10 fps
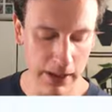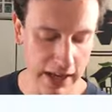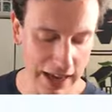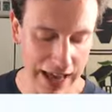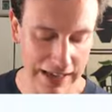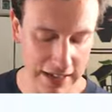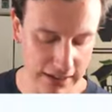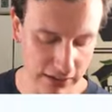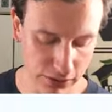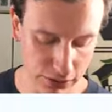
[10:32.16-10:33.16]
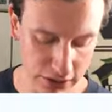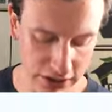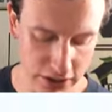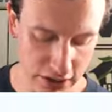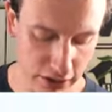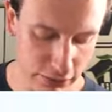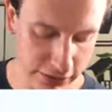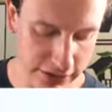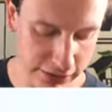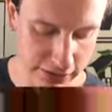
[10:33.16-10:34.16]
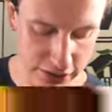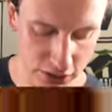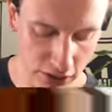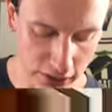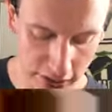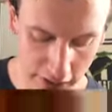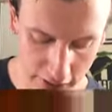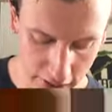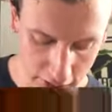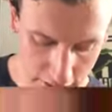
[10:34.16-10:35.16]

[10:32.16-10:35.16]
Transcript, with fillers: back any killed creature. Really, really strong card.